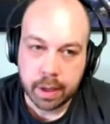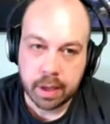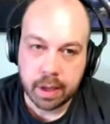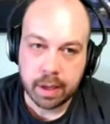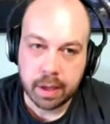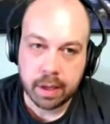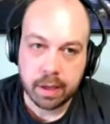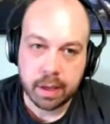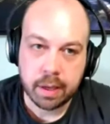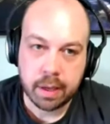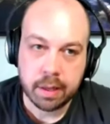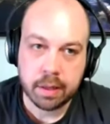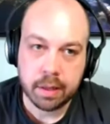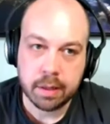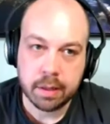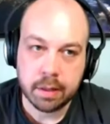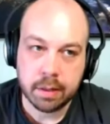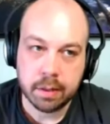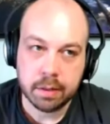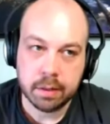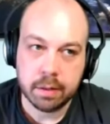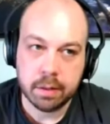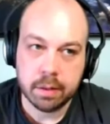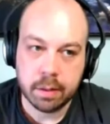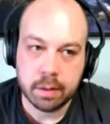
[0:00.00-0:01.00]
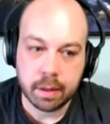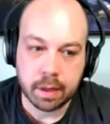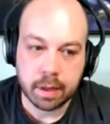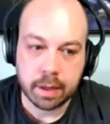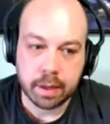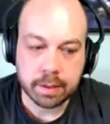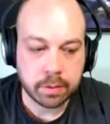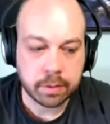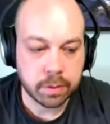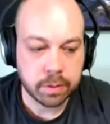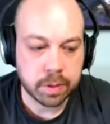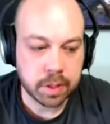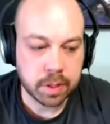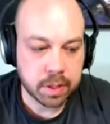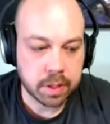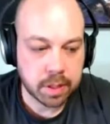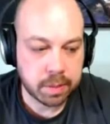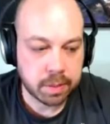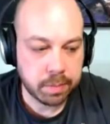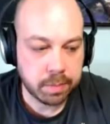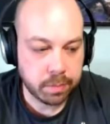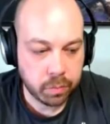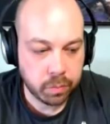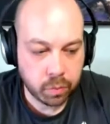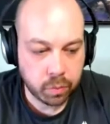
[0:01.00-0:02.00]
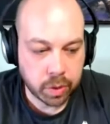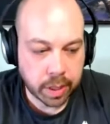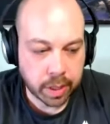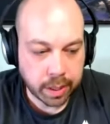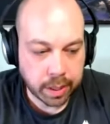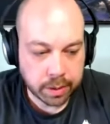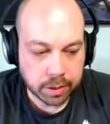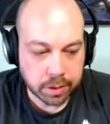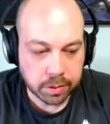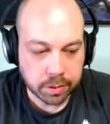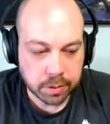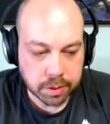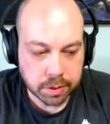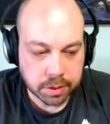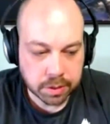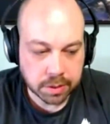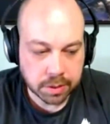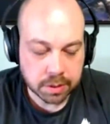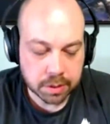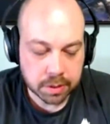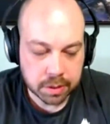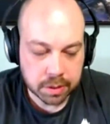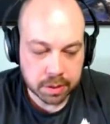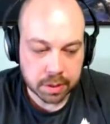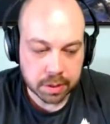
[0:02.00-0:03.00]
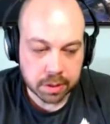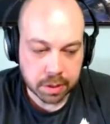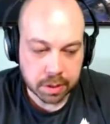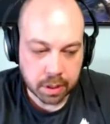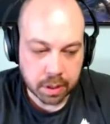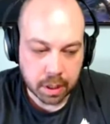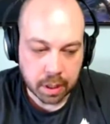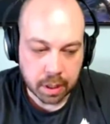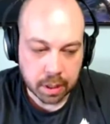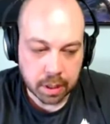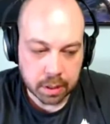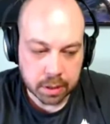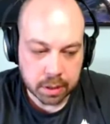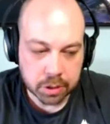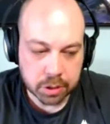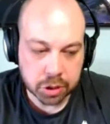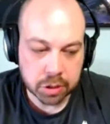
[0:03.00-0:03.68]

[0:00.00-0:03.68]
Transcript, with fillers: and i don't think that what i do is uh,